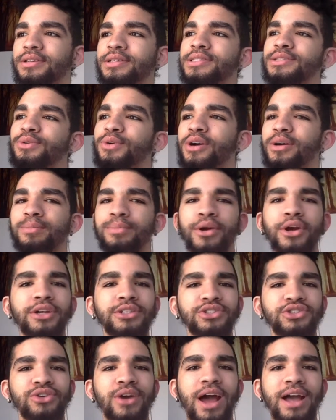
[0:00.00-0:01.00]
to where a
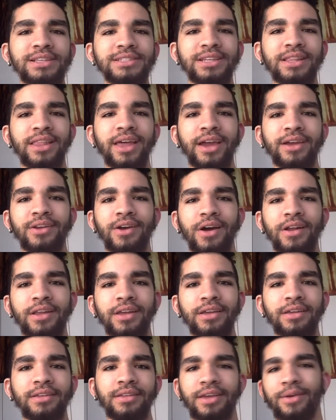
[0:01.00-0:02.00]
bird tried to land on
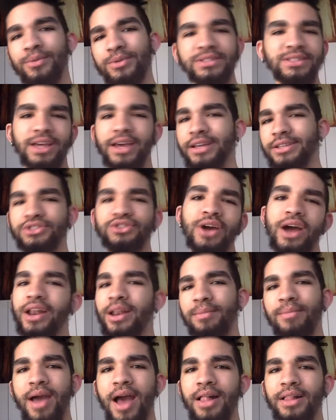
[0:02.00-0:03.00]
it and was like trying
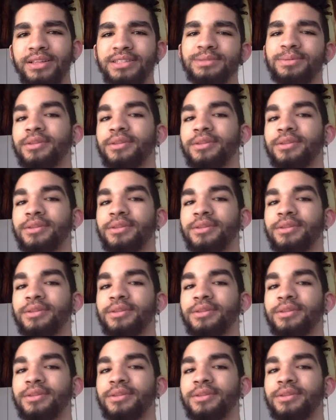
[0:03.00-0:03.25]
to balance,